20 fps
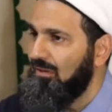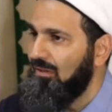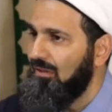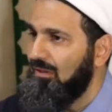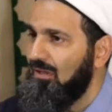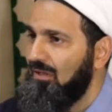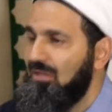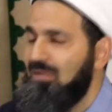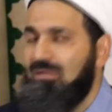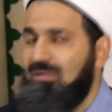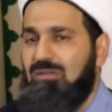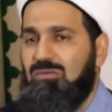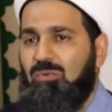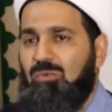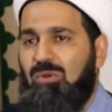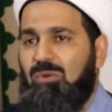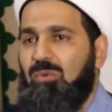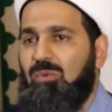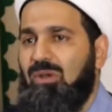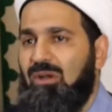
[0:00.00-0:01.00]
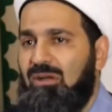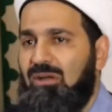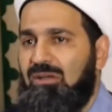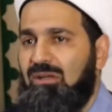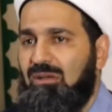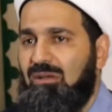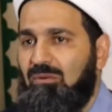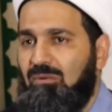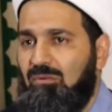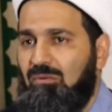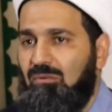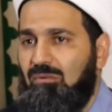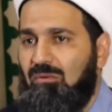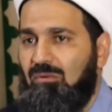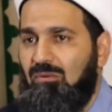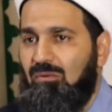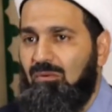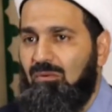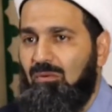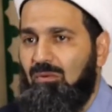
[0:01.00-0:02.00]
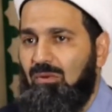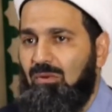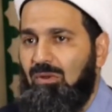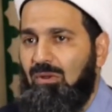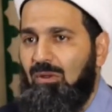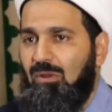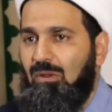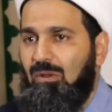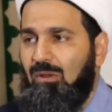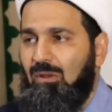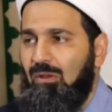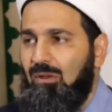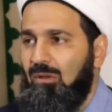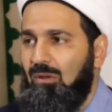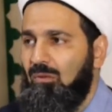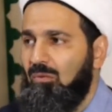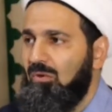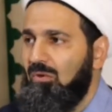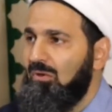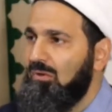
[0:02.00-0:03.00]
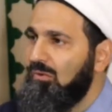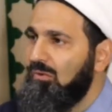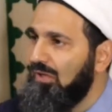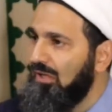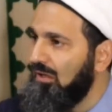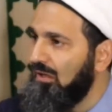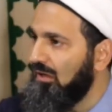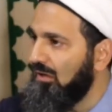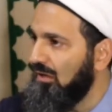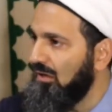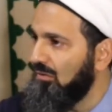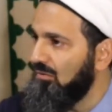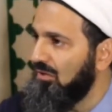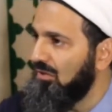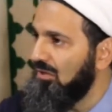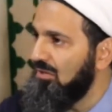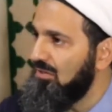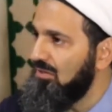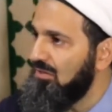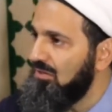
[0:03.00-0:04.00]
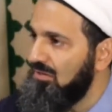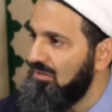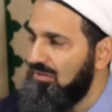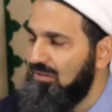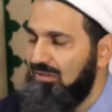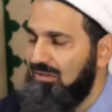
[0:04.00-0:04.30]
This is where we are now. We're looking around us